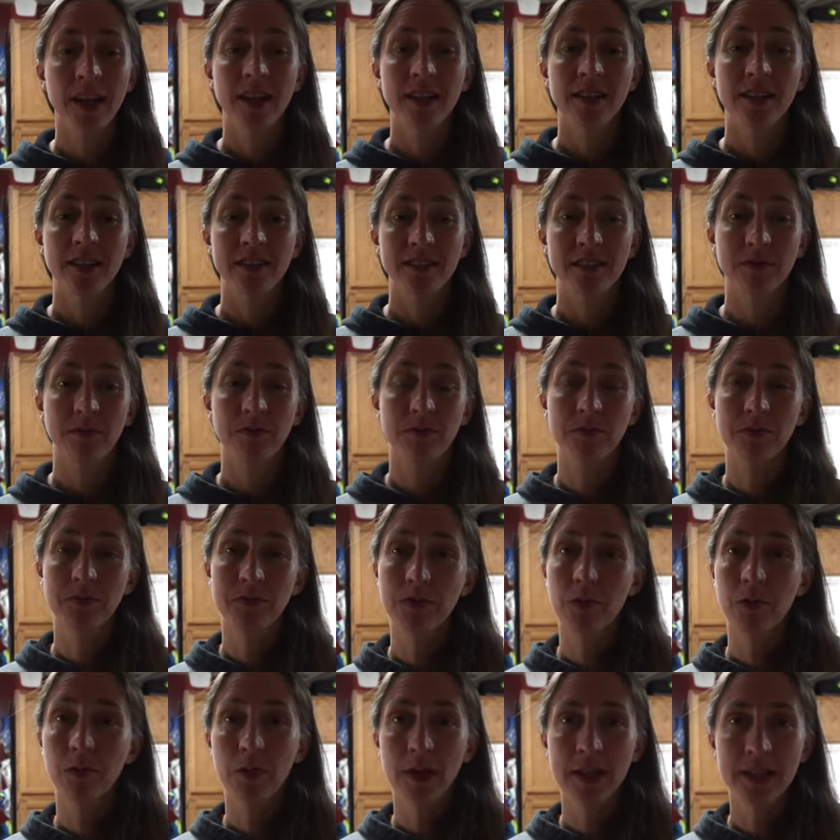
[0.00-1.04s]

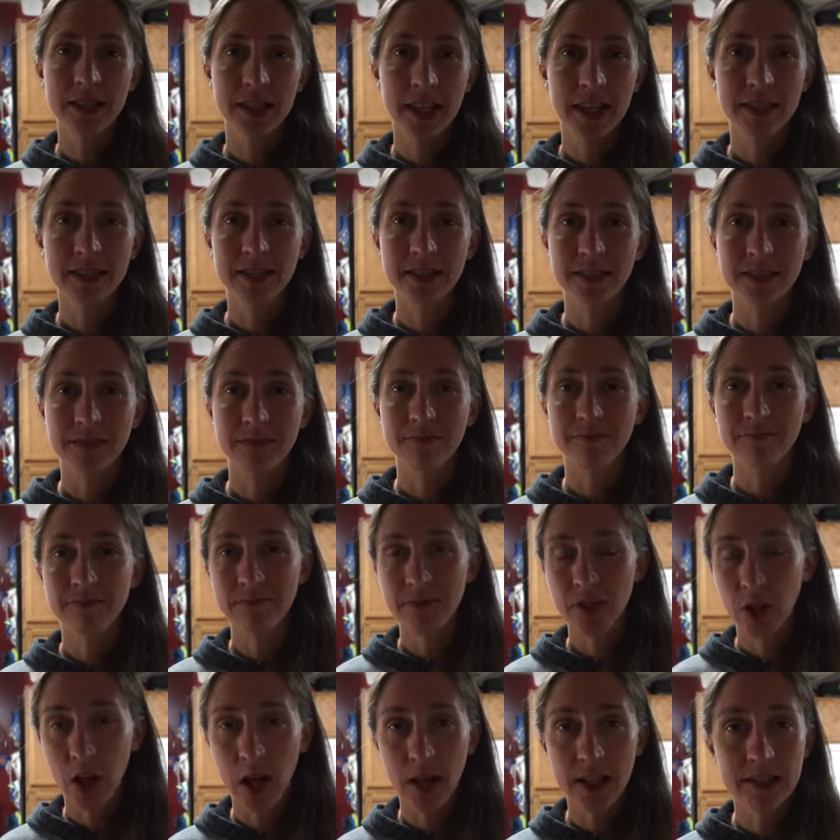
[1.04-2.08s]
don't want that to
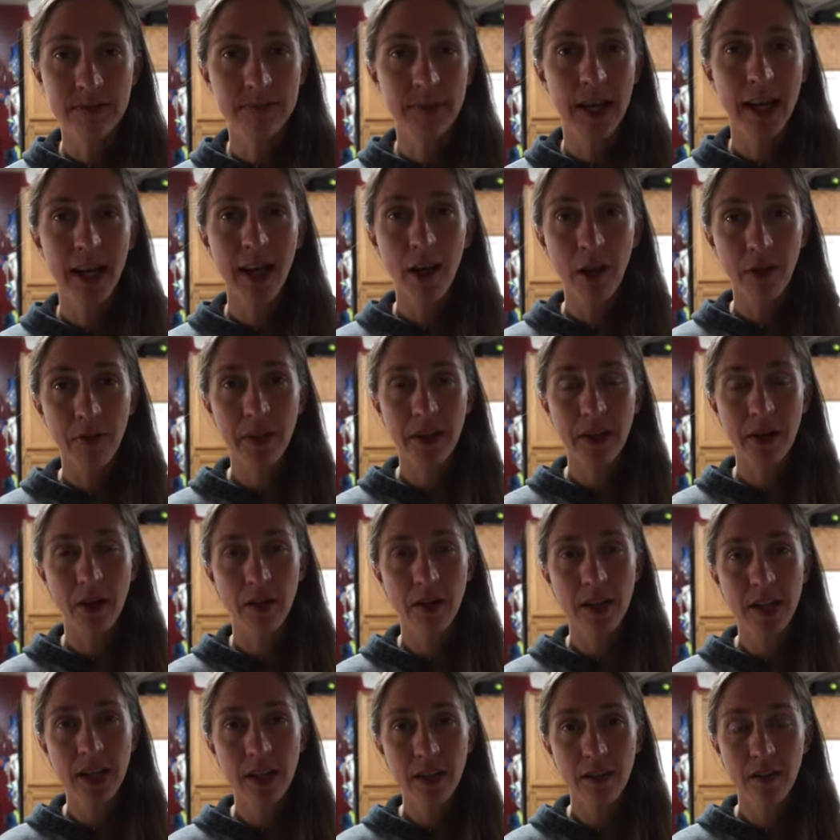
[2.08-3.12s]
cost my health at all
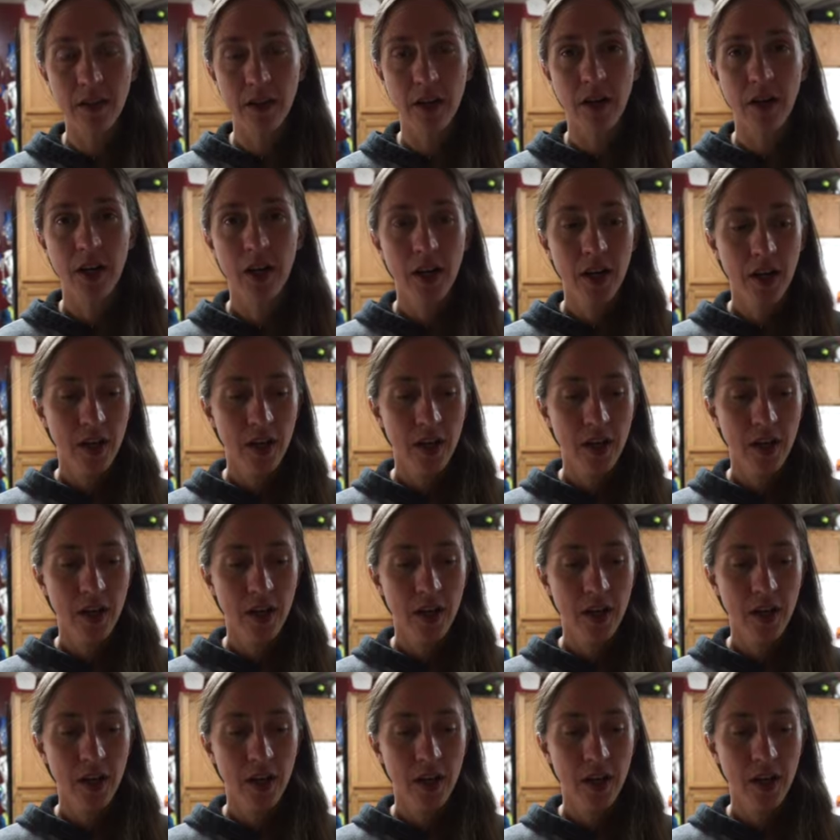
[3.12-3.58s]
either.